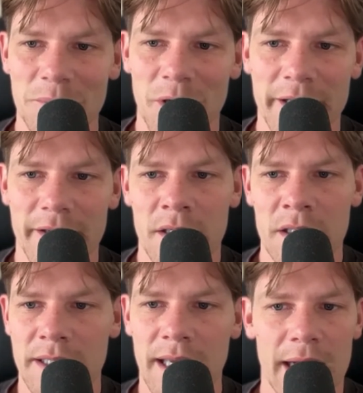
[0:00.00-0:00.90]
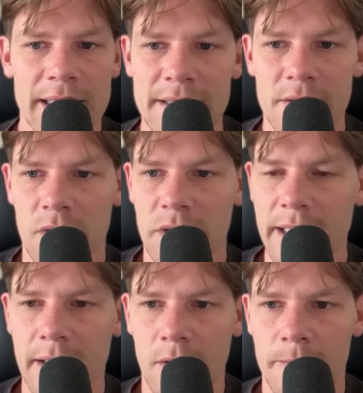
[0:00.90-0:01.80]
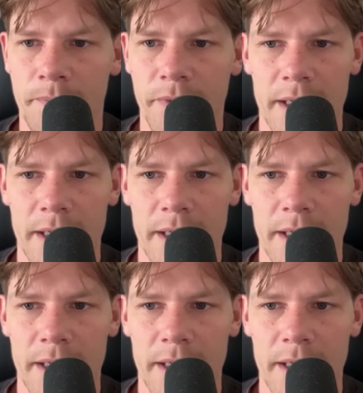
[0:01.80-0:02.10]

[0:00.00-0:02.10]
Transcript: But yeah, I didn't RDL,